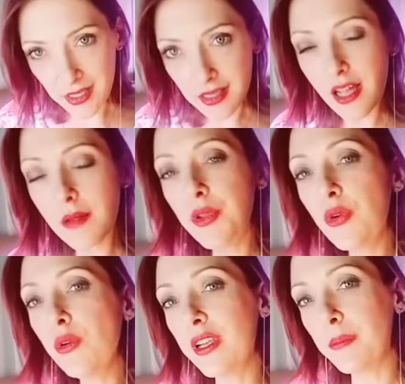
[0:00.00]
a lot of
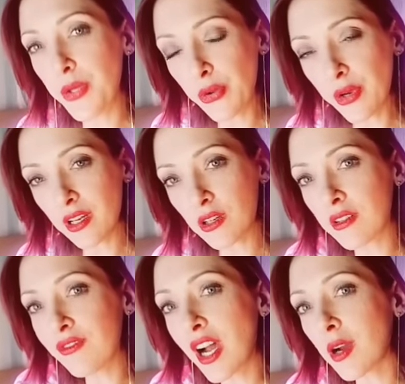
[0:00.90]
beauty, beauty in your
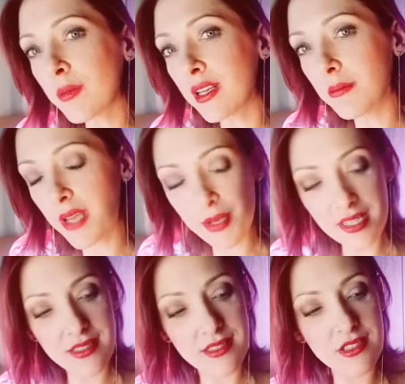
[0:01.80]
environment. Maybe
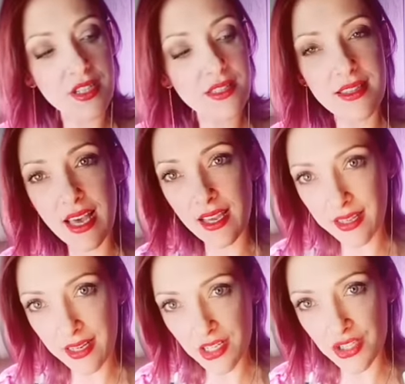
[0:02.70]
it's just that
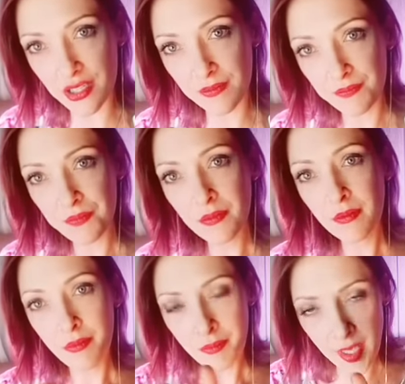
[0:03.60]
connection.
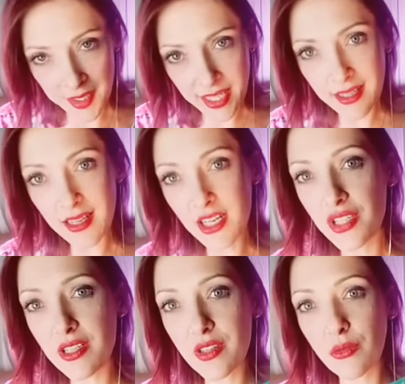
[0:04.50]
Maybe that
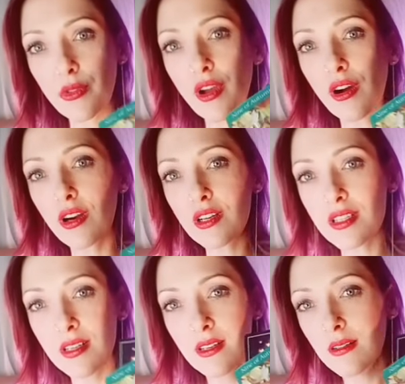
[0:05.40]
connection is through the
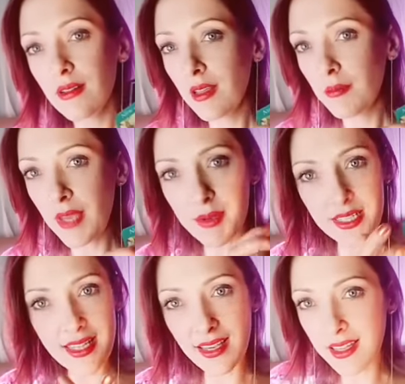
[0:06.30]
art. Maybe
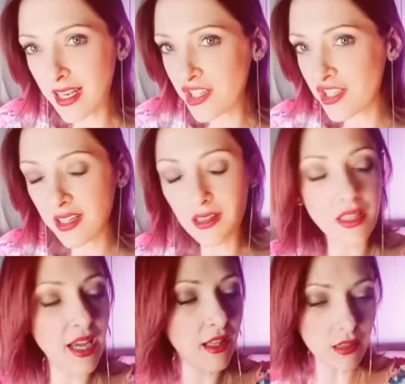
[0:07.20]
it's that connection and
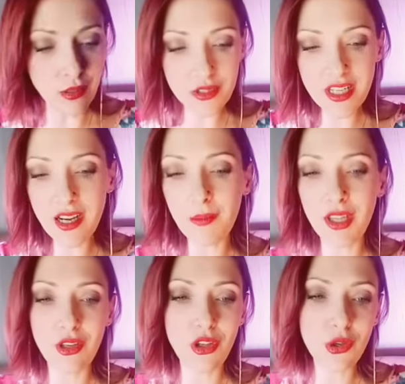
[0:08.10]
alone time
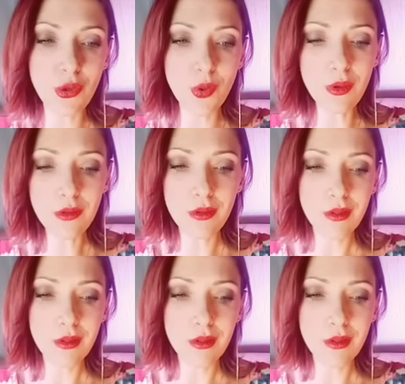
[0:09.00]
in you.